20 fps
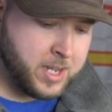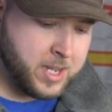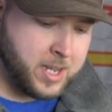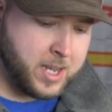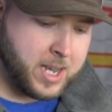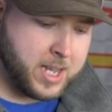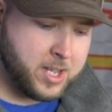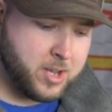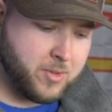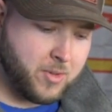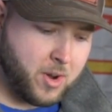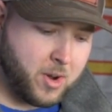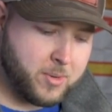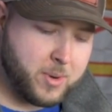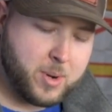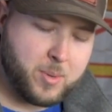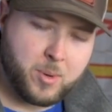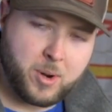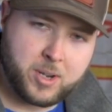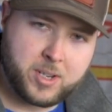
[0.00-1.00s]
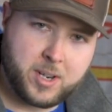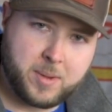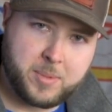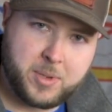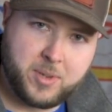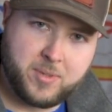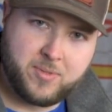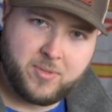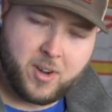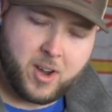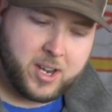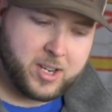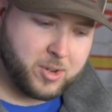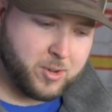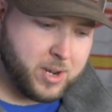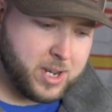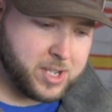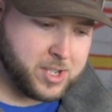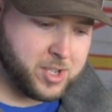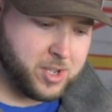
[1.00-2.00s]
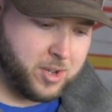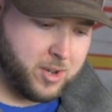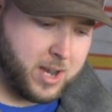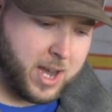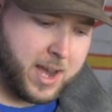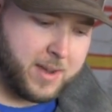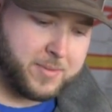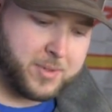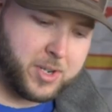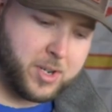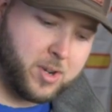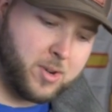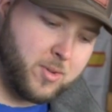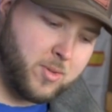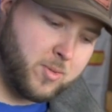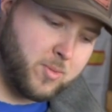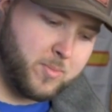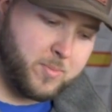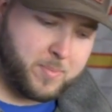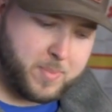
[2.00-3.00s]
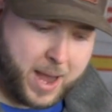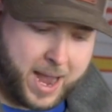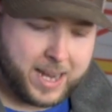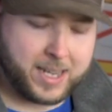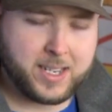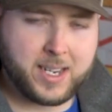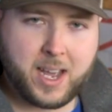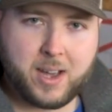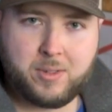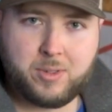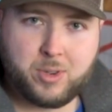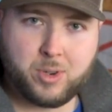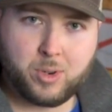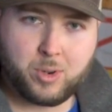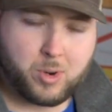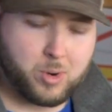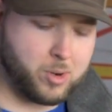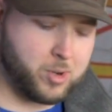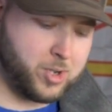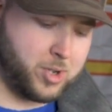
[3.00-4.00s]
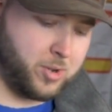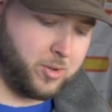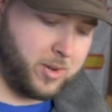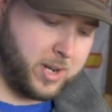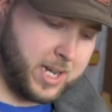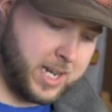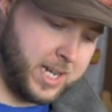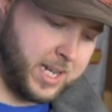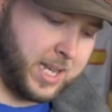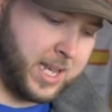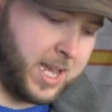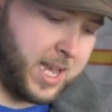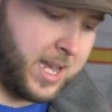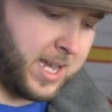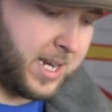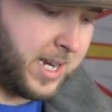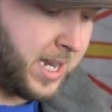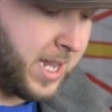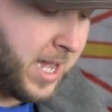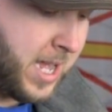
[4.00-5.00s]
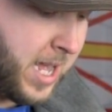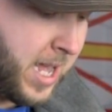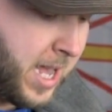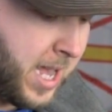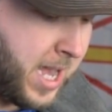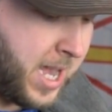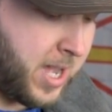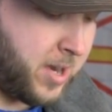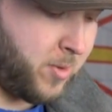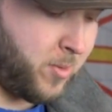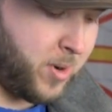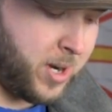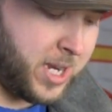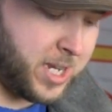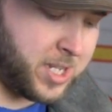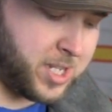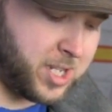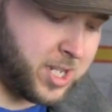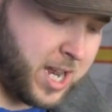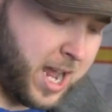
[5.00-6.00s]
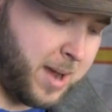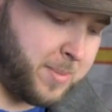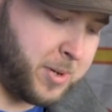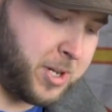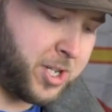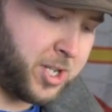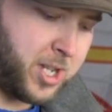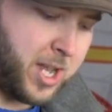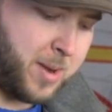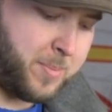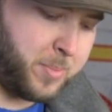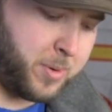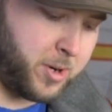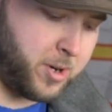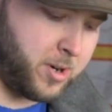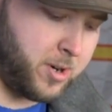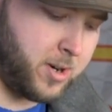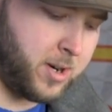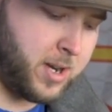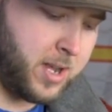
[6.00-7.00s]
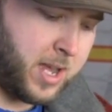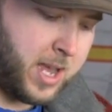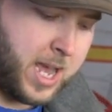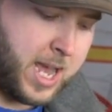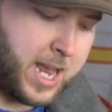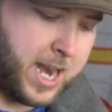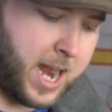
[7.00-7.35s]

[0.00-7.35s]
and you've already worked up to fine grit, so you'll have to go back down to a coarser grit again and reestablish that burr and